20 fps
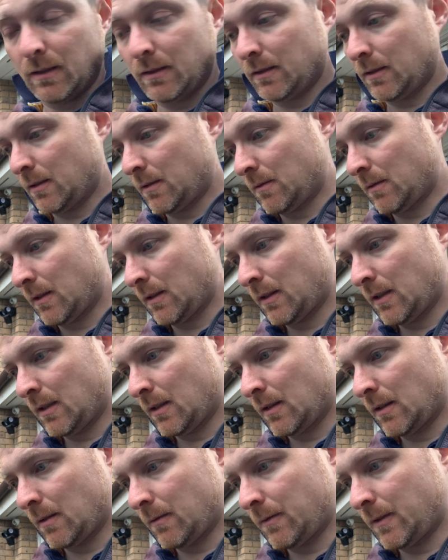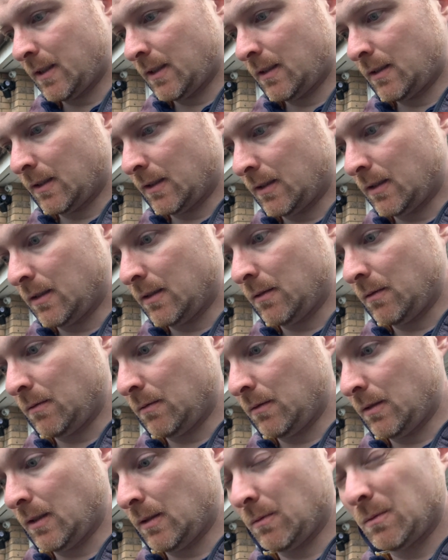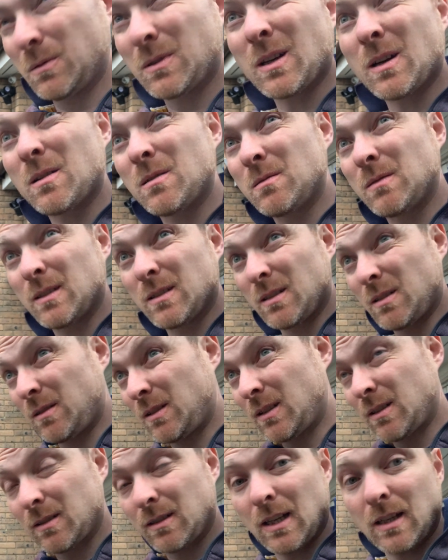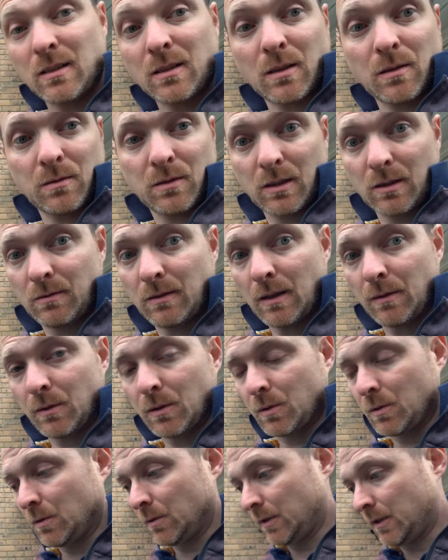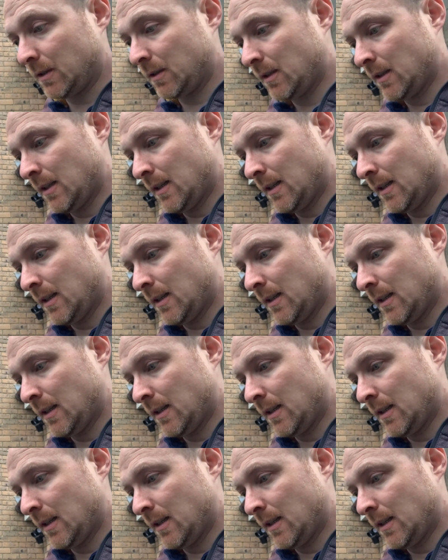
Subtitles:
So I think the first thing to do is we'll go, there's only a Tesco's just around the corner,